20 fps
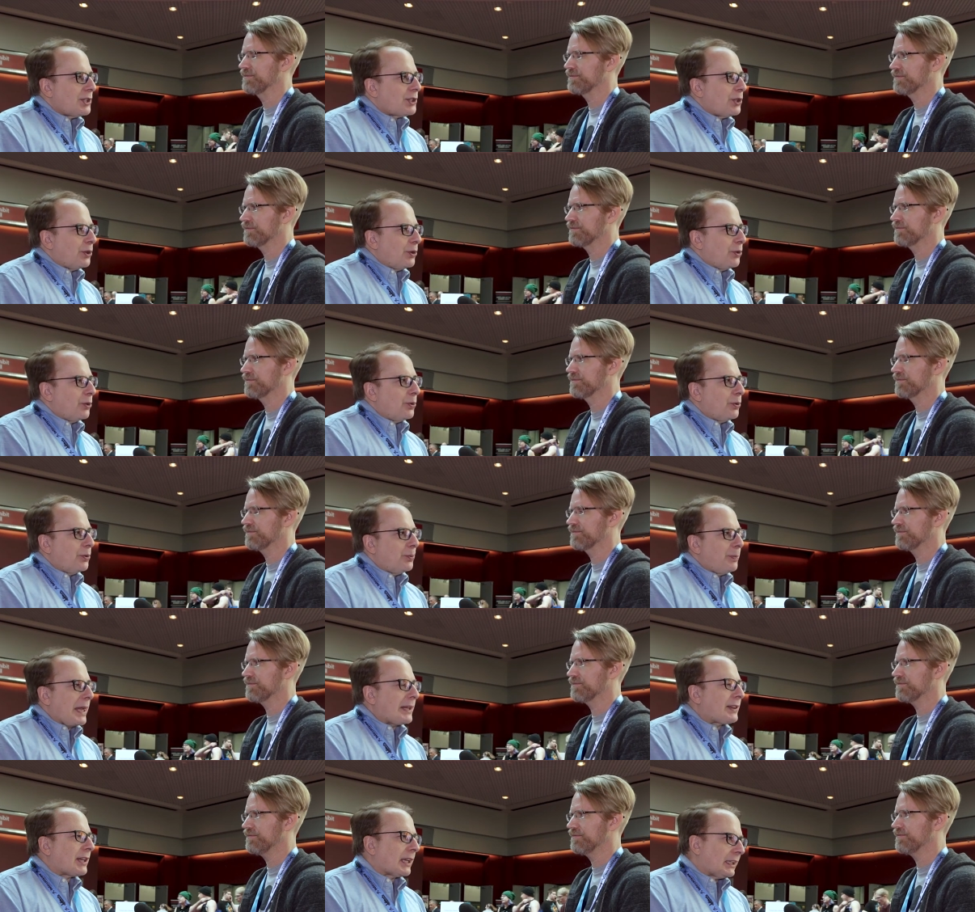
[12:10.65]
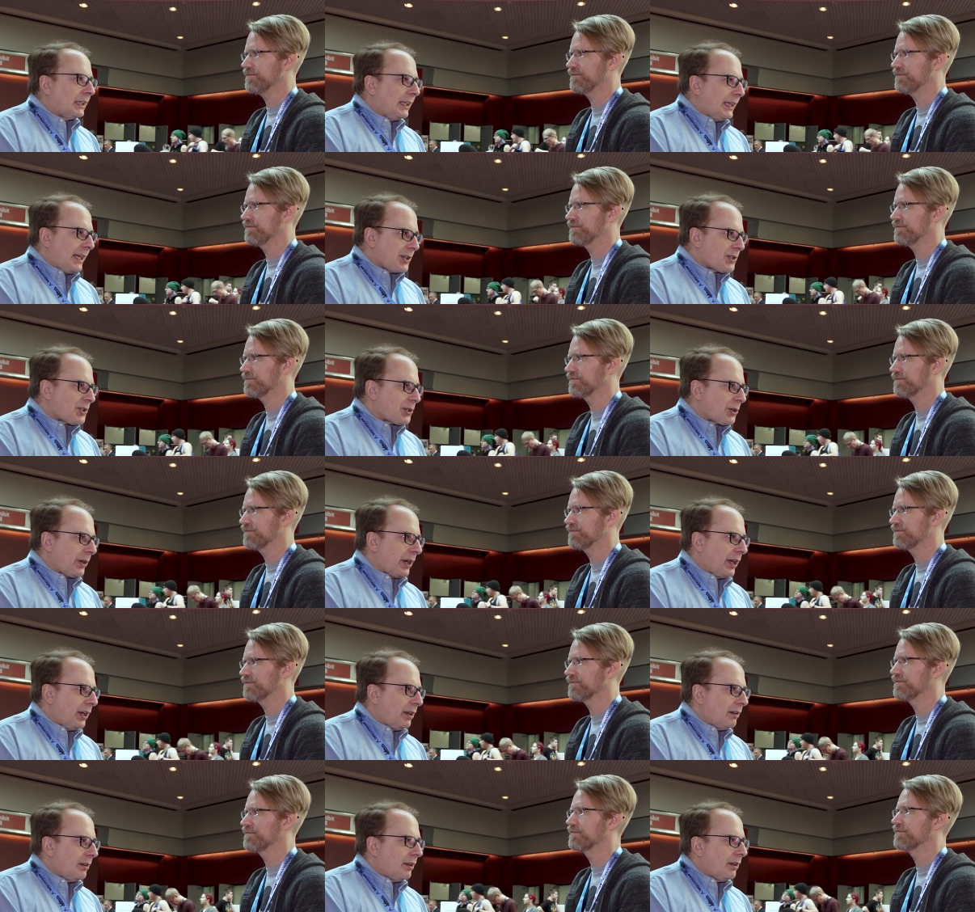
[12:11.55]
Speaker 1: to make the cleanest
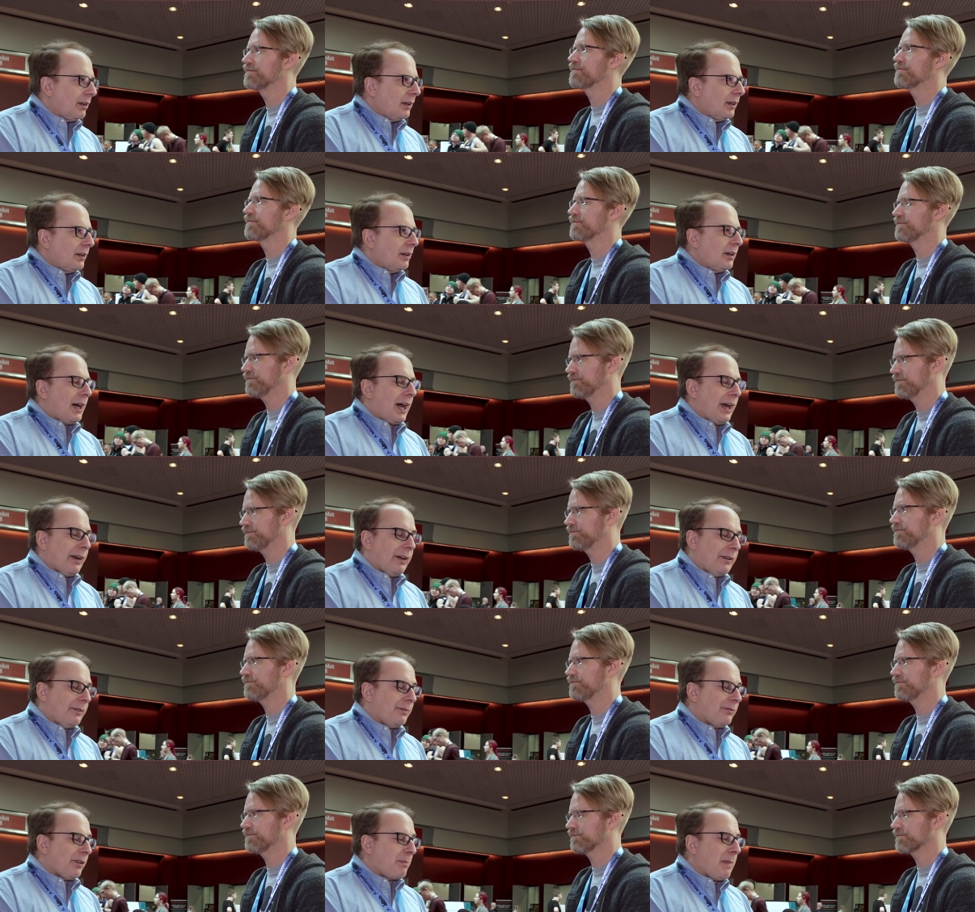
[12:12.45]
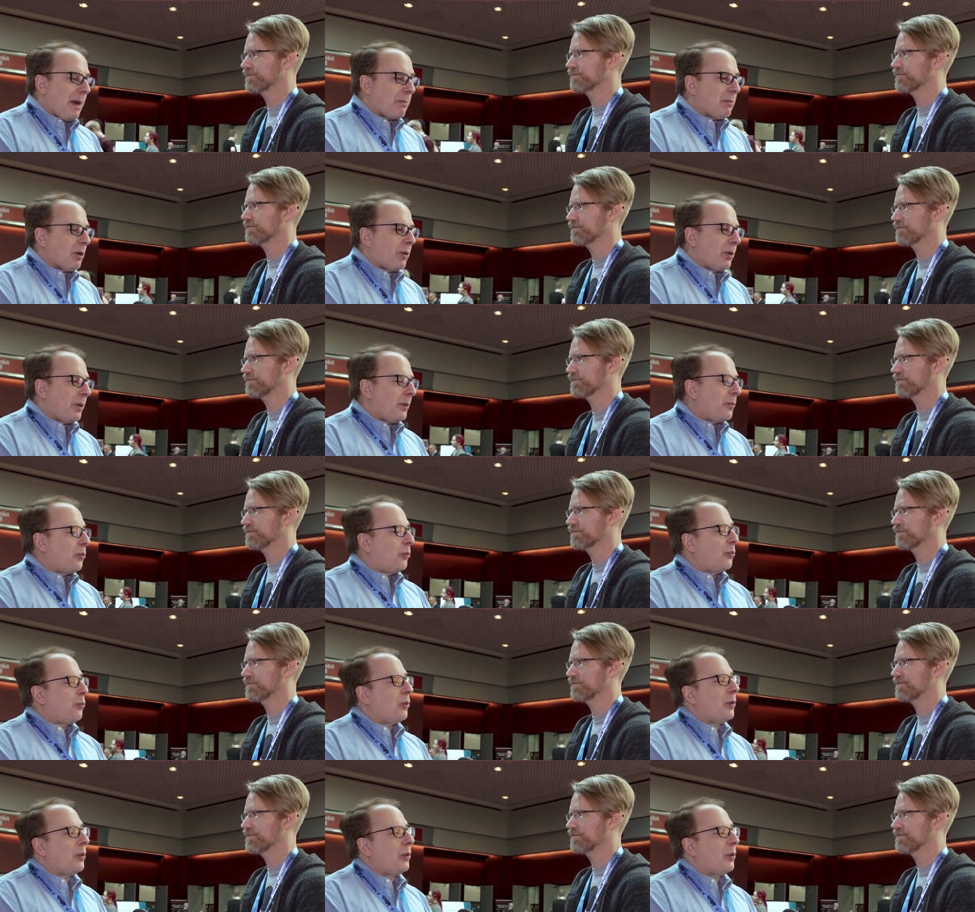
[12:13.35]
screen. I remember when,